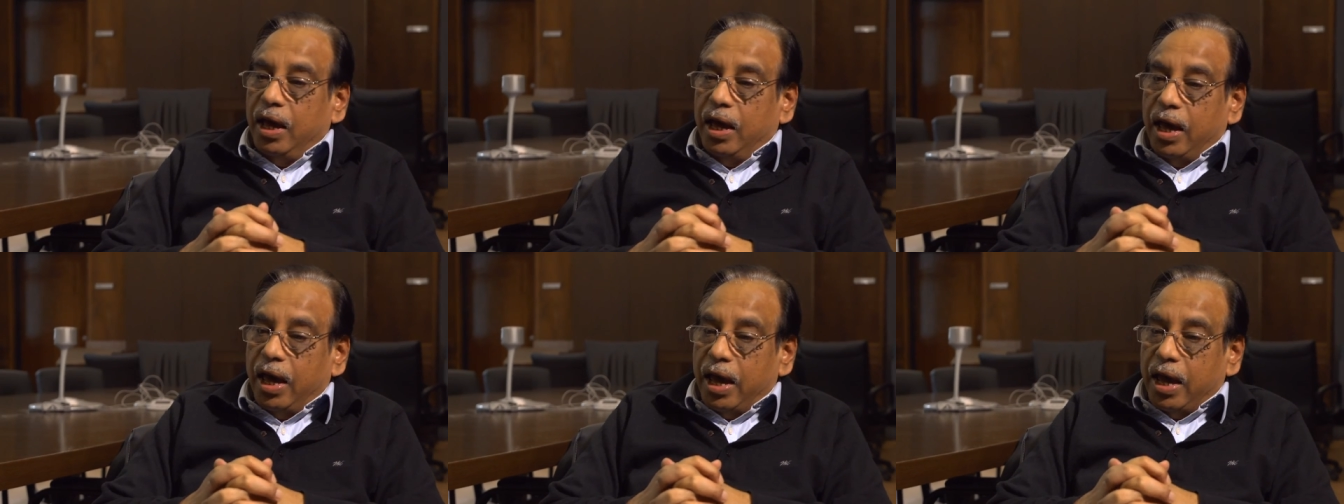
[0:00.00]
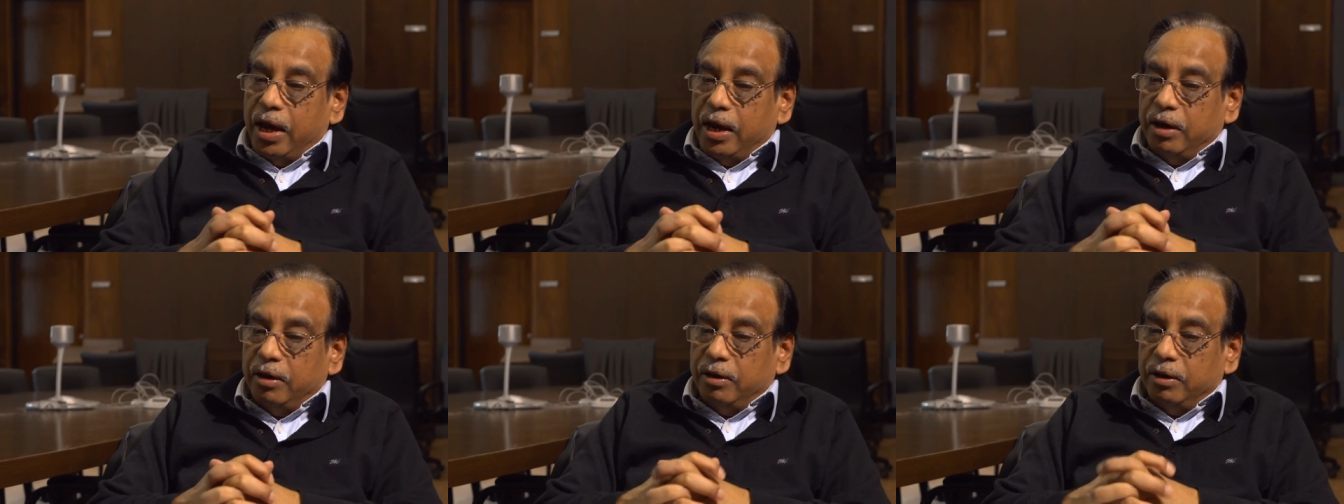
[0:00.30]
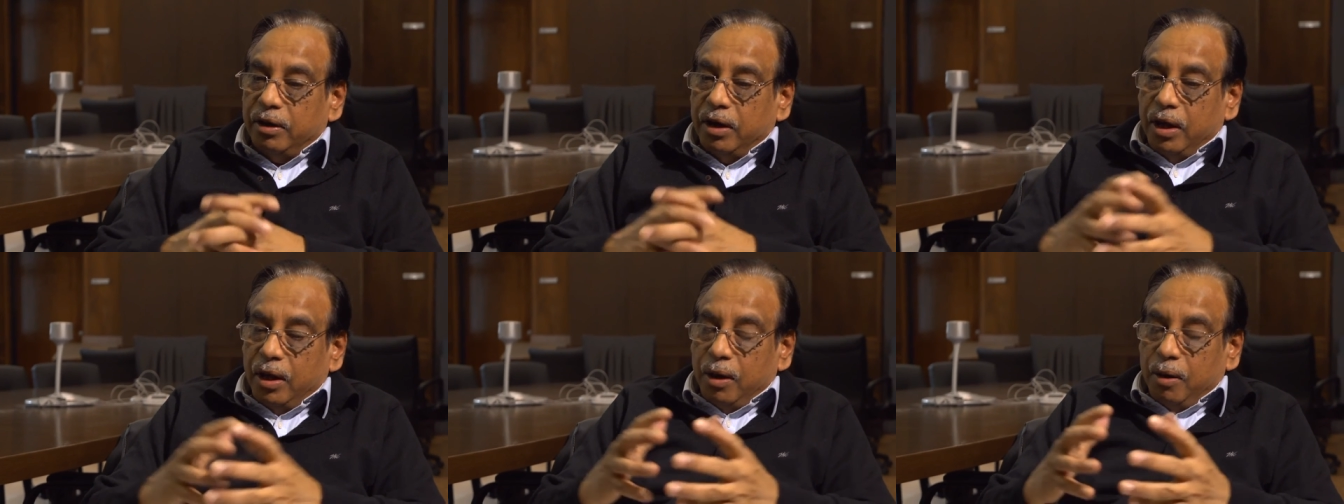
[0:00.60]

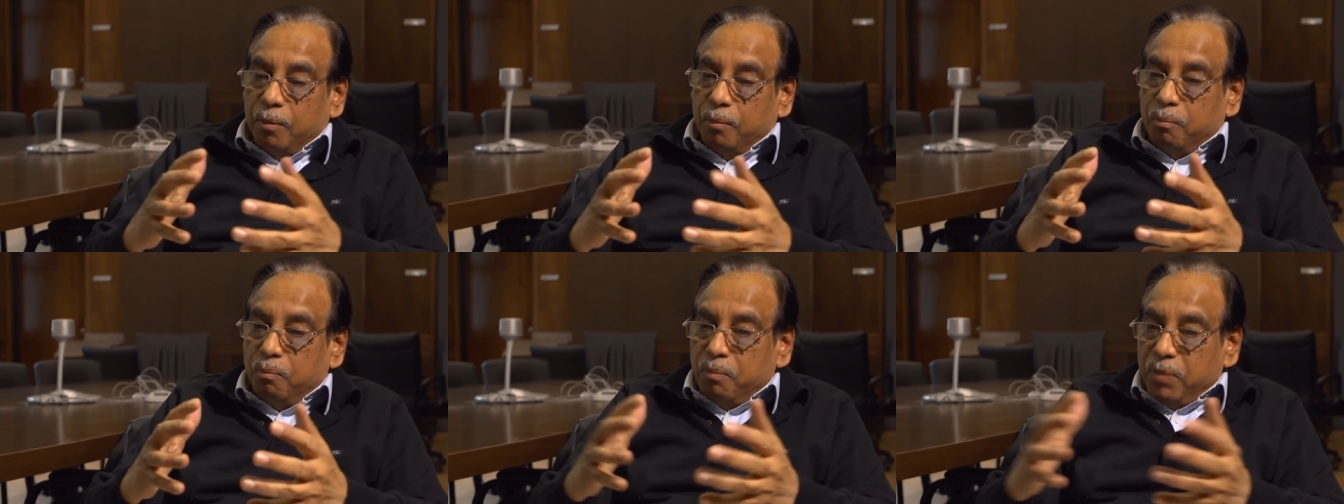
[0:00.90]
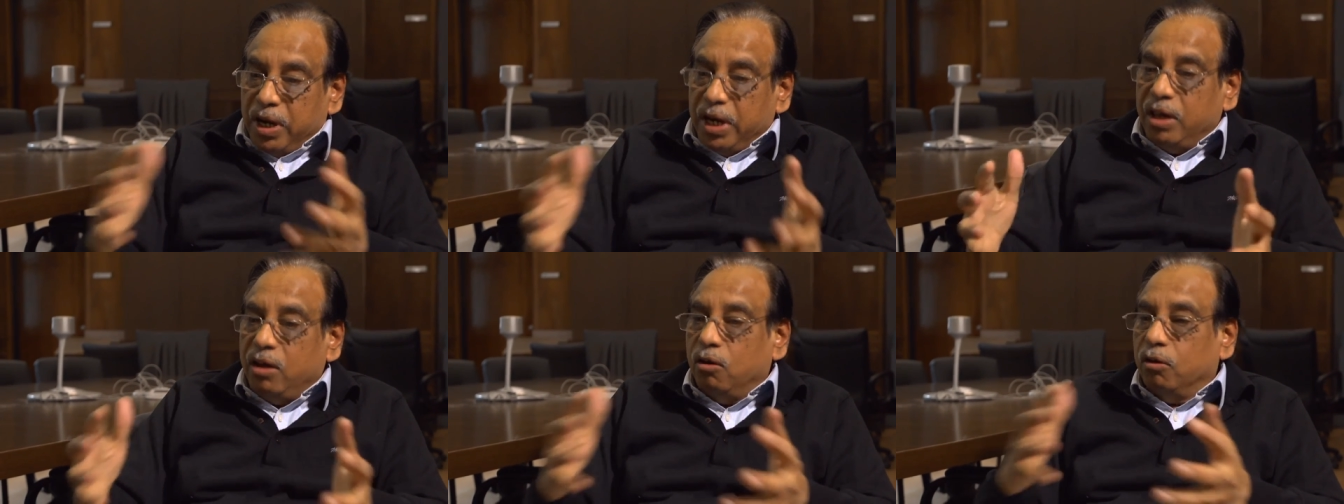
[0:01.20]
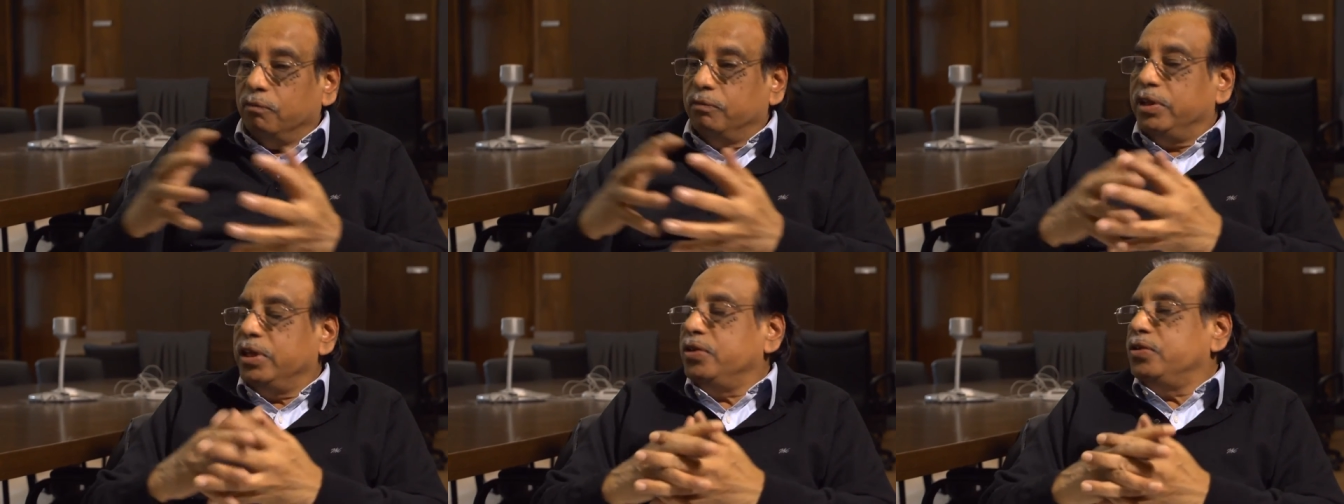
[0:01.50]
and many
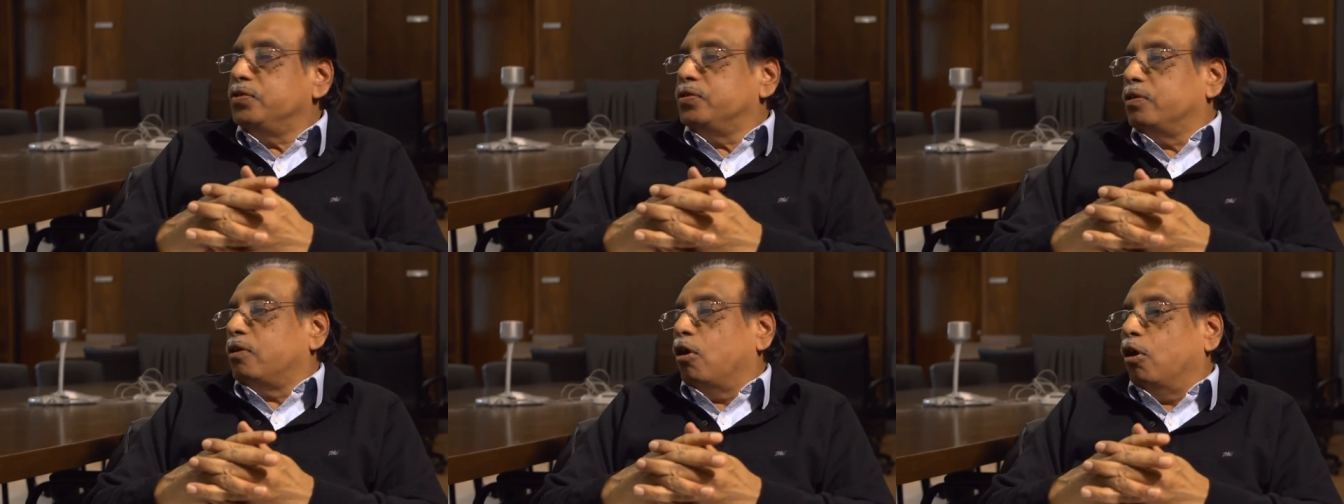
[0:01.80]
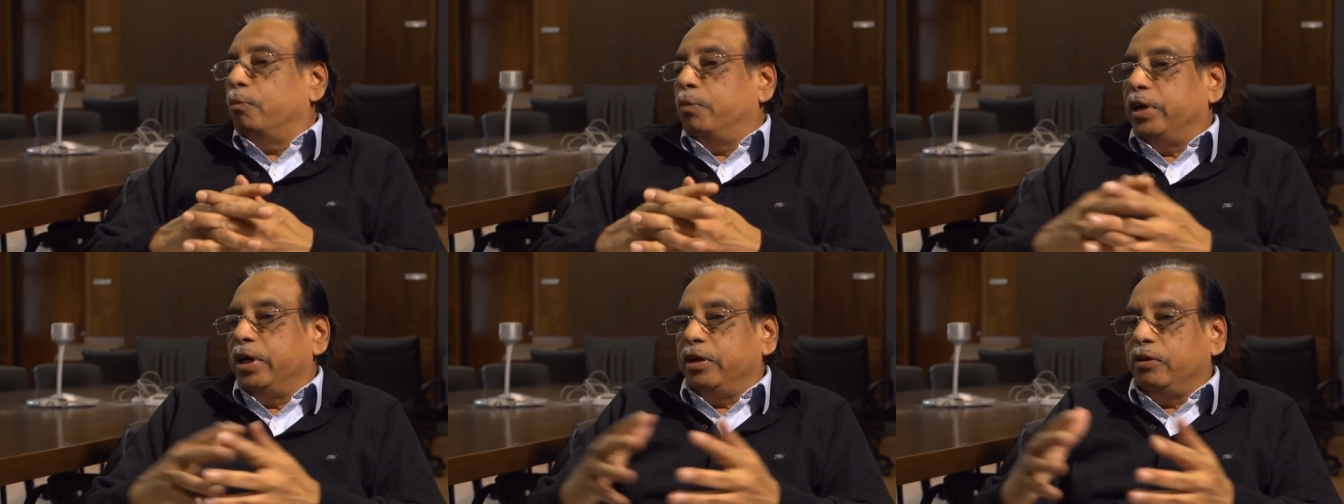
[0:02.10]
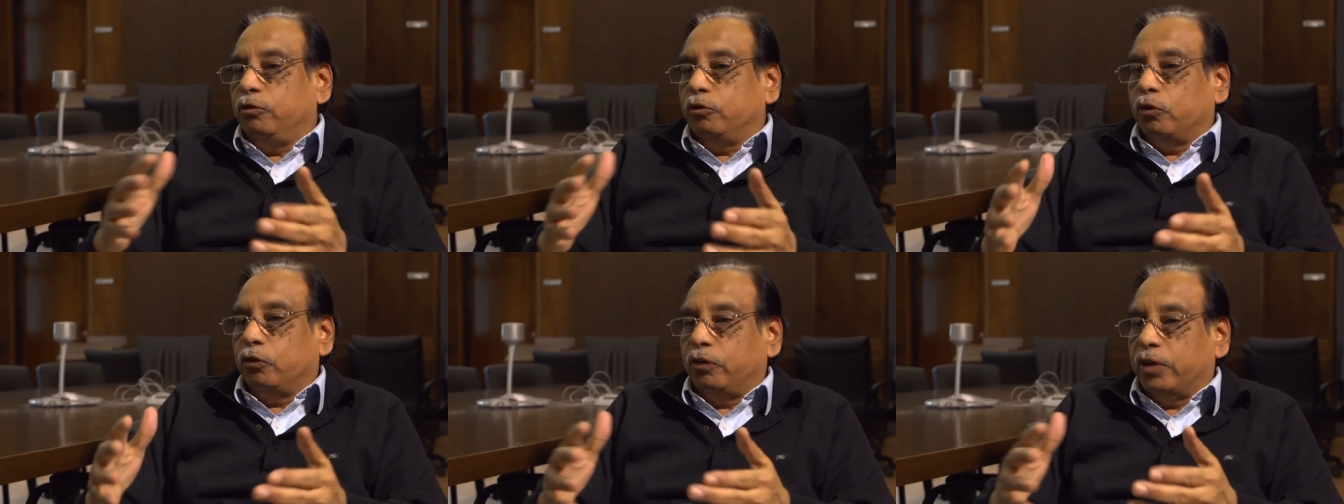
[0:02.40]
of these
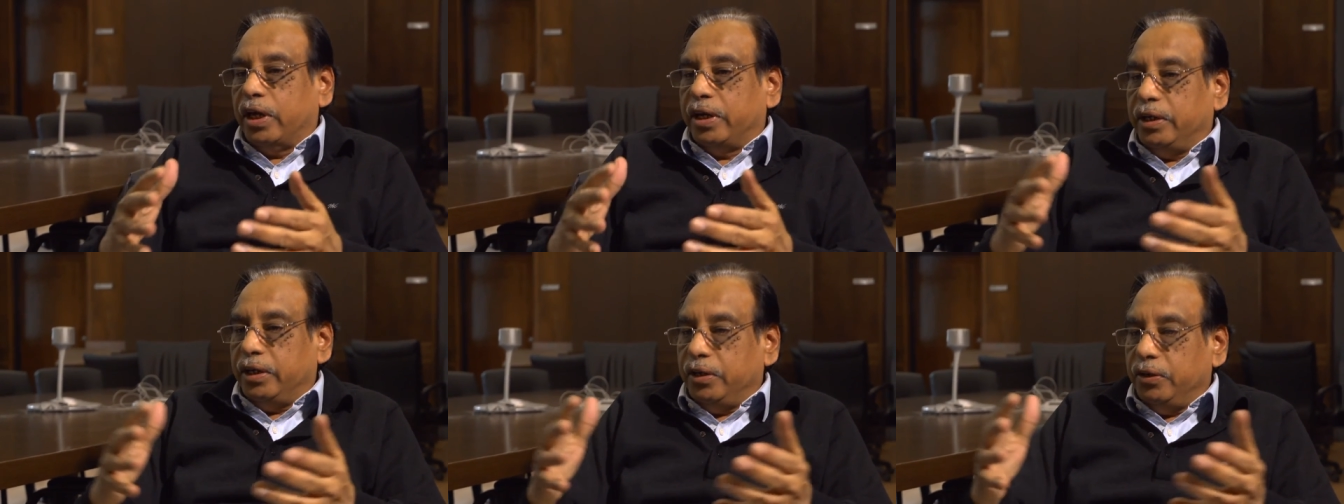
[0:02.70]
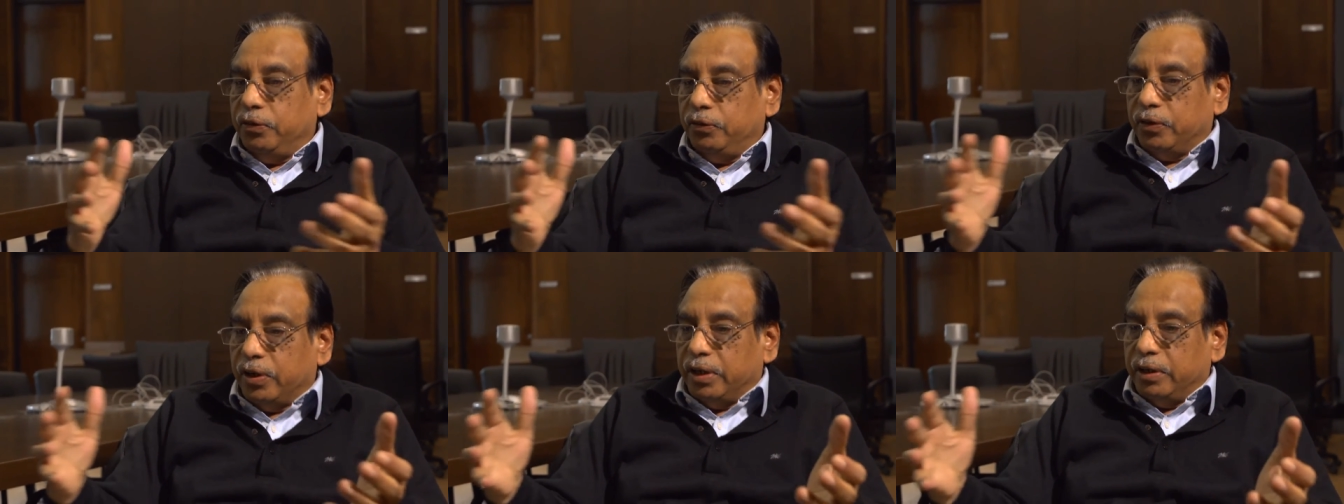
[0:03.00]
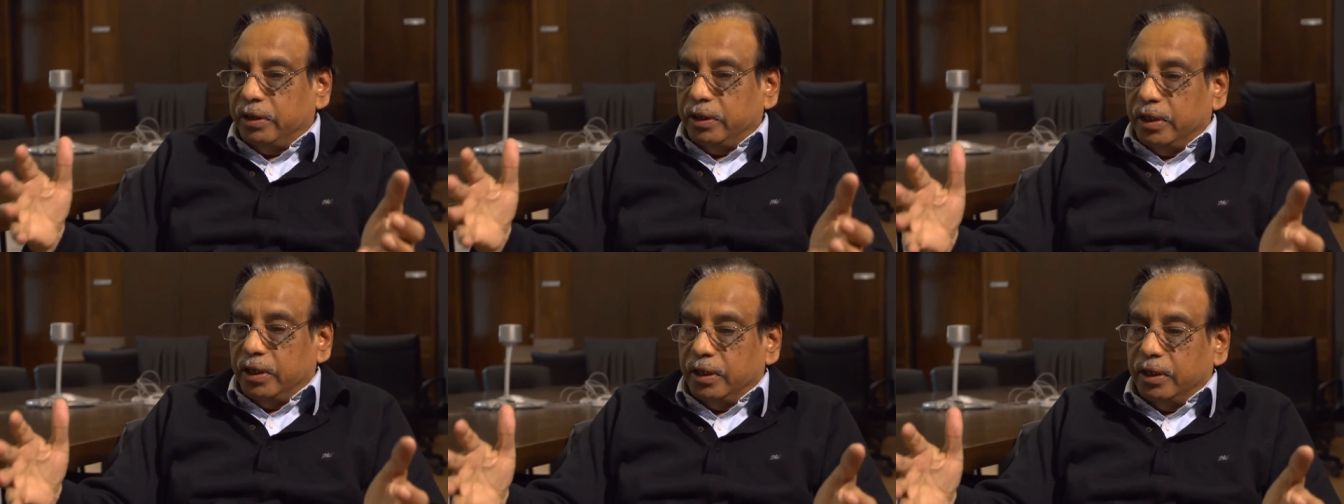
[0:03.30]
cooperative societies
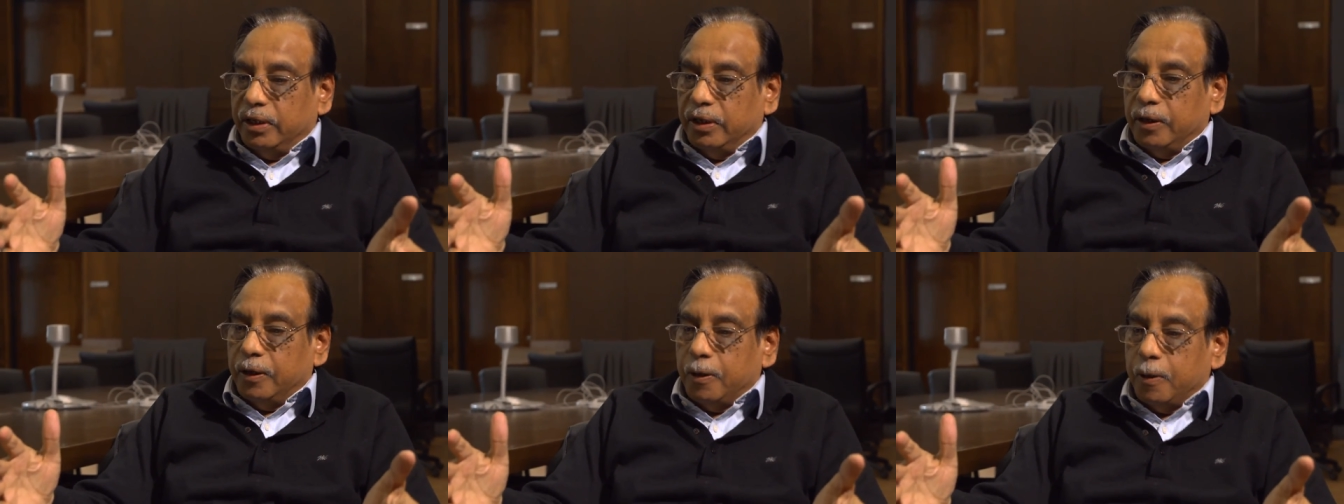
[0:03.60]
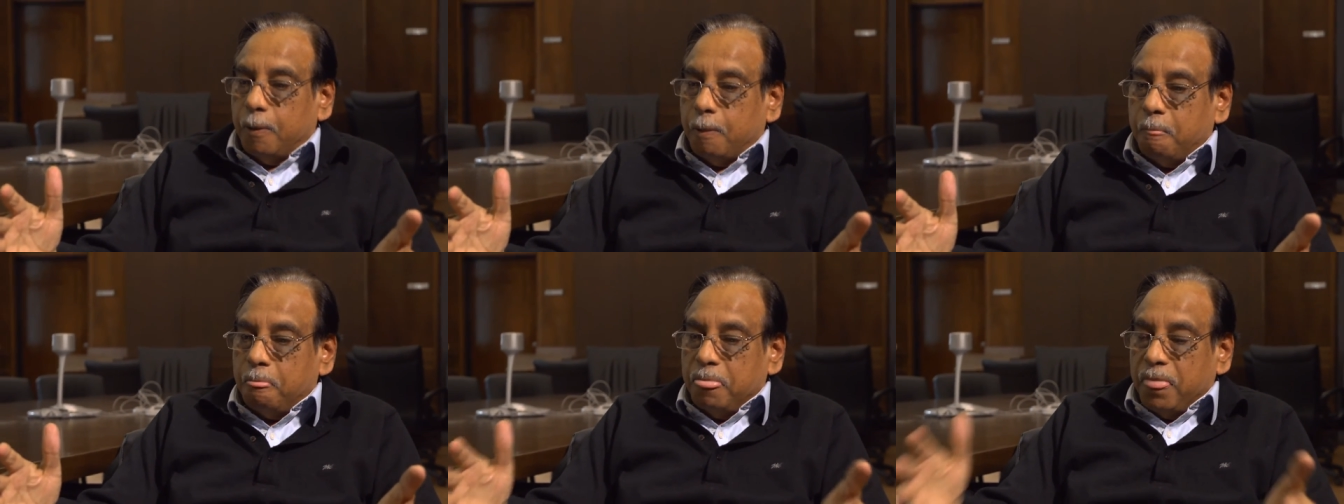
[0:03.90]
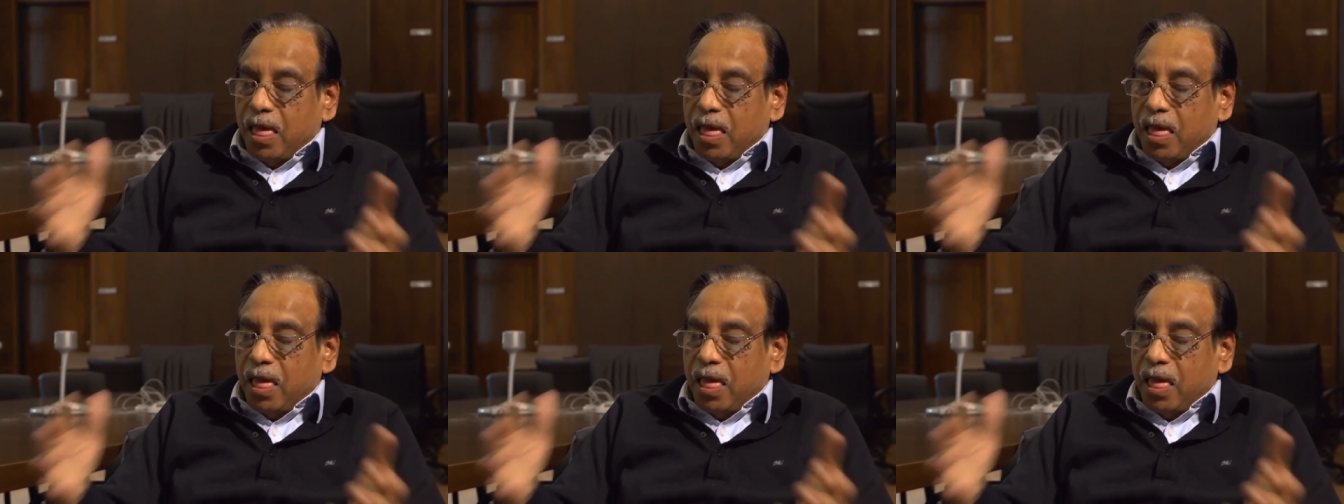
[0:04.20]
and the